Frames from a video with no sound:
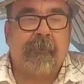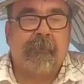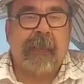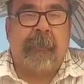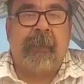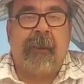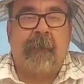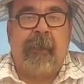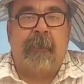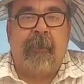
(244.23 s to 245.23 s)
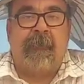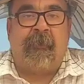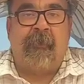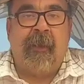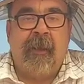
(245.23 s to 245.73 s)
They appear to be
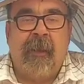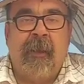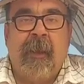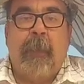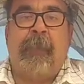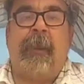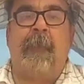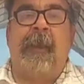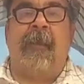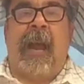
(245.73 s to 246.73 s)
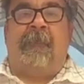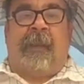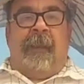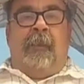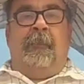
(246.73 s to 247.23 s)
beautiful, appear to be
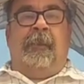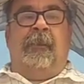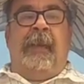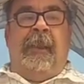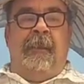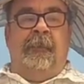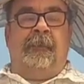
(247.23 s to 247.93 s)
lively, but they're dead.